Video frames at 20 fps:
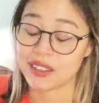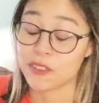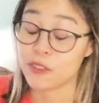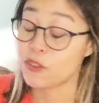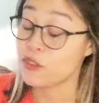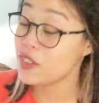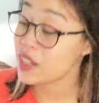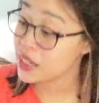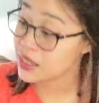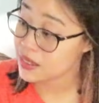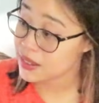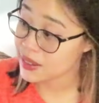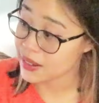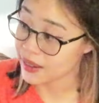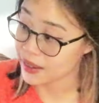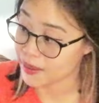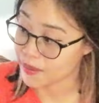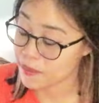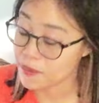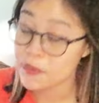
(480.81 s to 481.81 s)
the
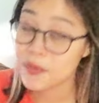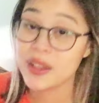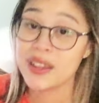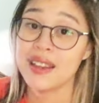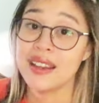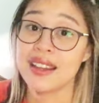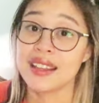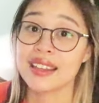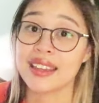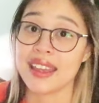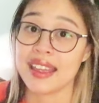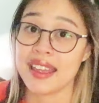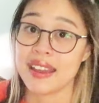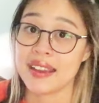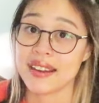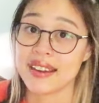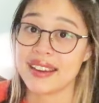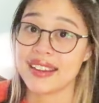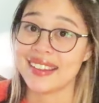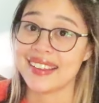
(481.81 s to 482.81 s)
victim,
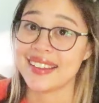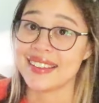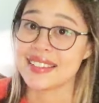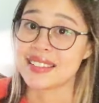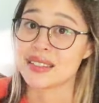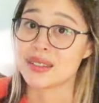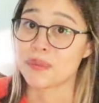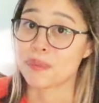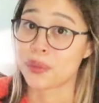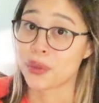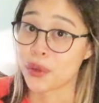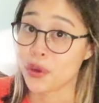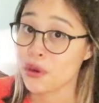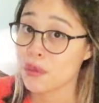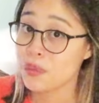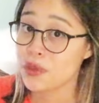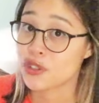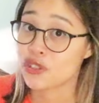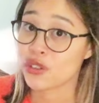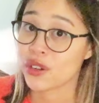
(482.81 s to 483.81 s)
Carrie is the
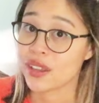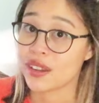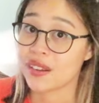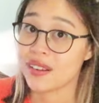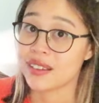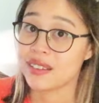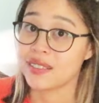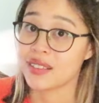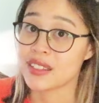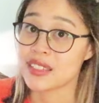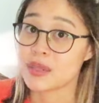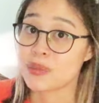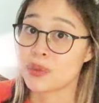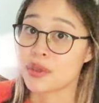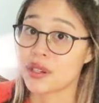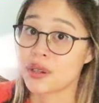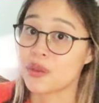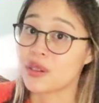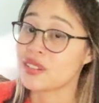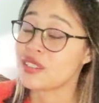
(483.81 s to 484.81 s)
perpetrator in this
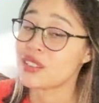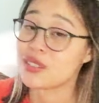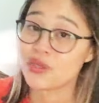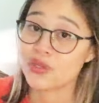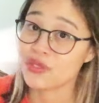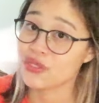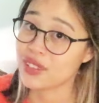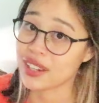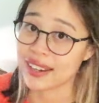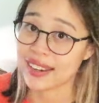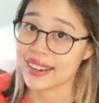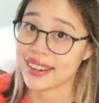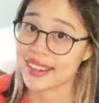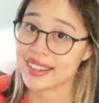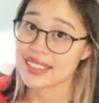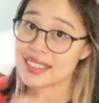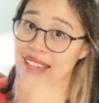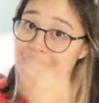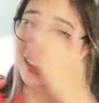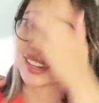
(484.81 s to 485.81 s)
book, which is very
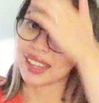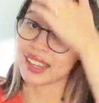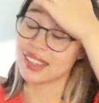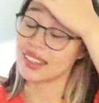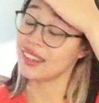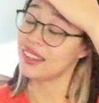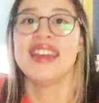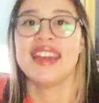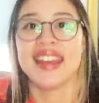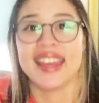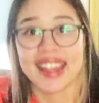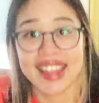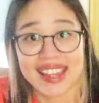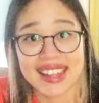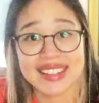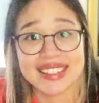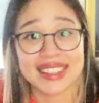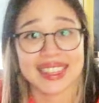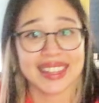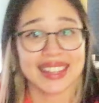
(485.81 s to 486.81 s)
exciting.
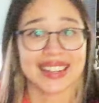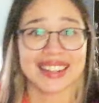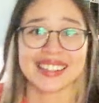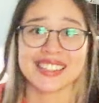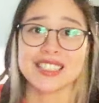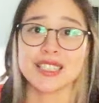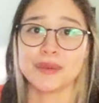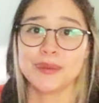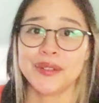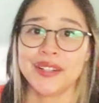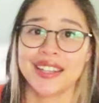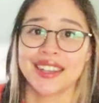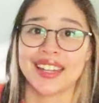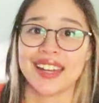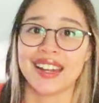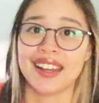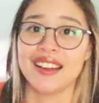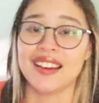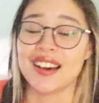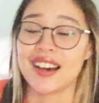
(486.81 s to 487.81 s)
And the next book that
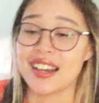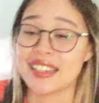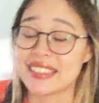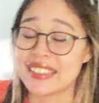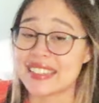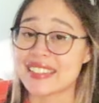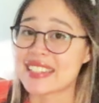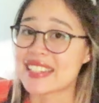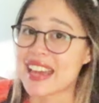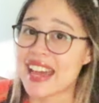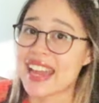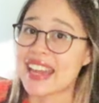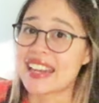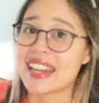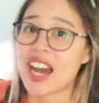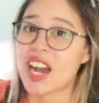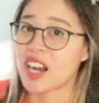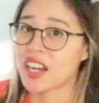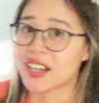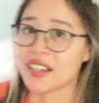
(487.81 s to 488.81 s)
I got a signed
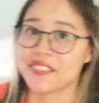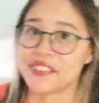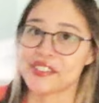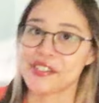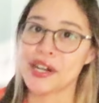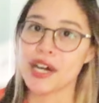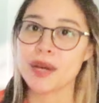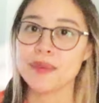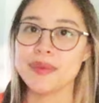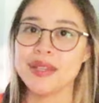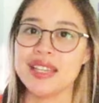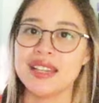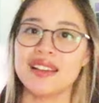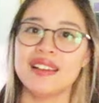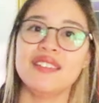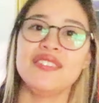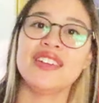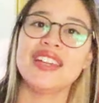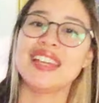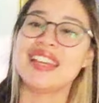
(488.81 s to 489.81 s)
hardcover copy
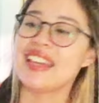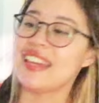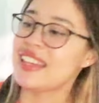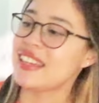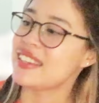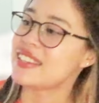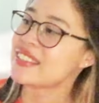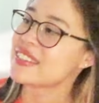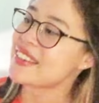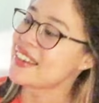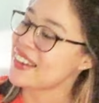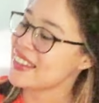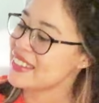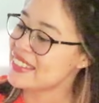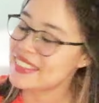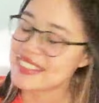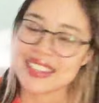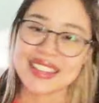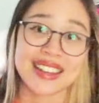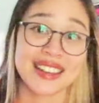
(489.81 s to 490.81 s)
of is
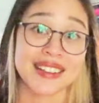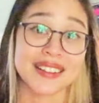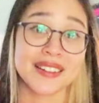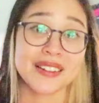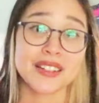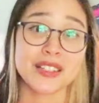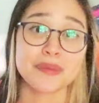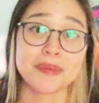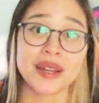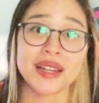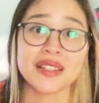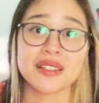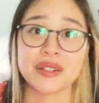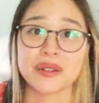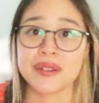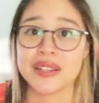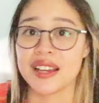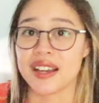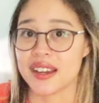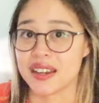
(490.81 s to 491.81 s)
Godslayers by
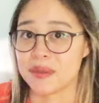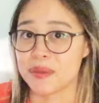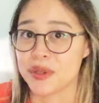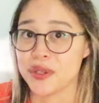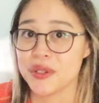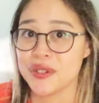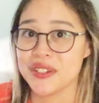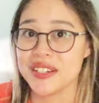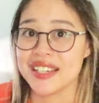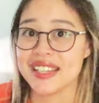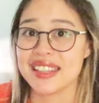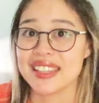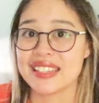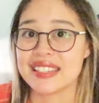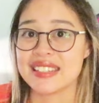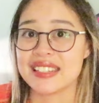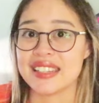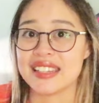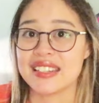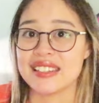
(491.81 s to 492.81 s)
Zoe Hana Mikuta.
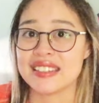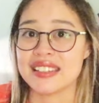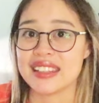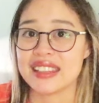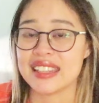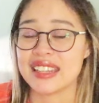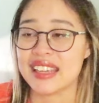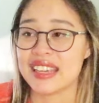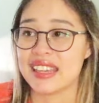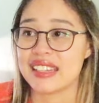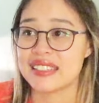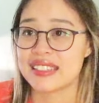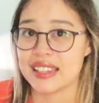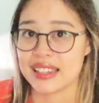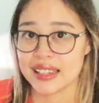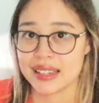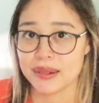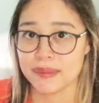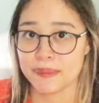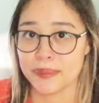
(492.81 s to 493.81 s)
This is the
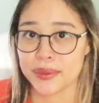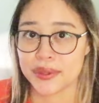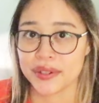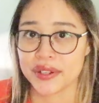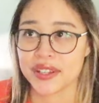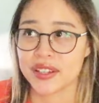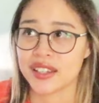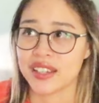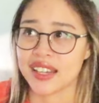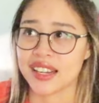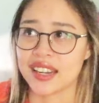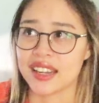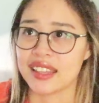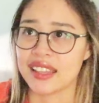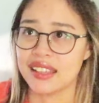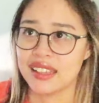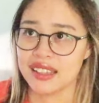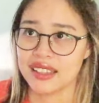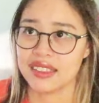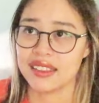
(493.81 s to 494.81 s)
second book, and I
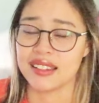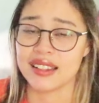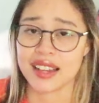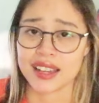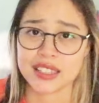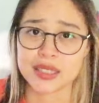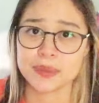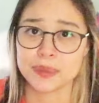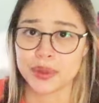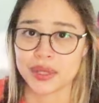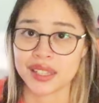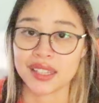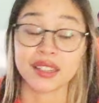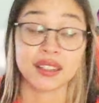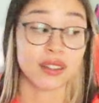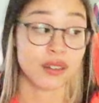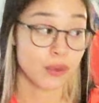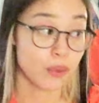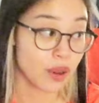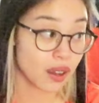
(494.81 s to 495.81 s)
think the last book in
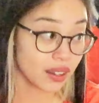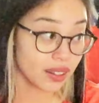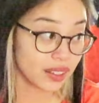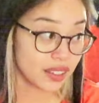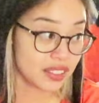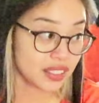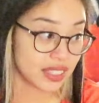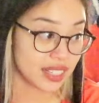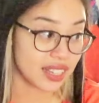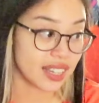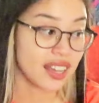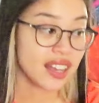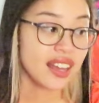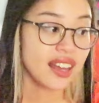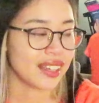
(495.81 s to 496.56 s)
a duology.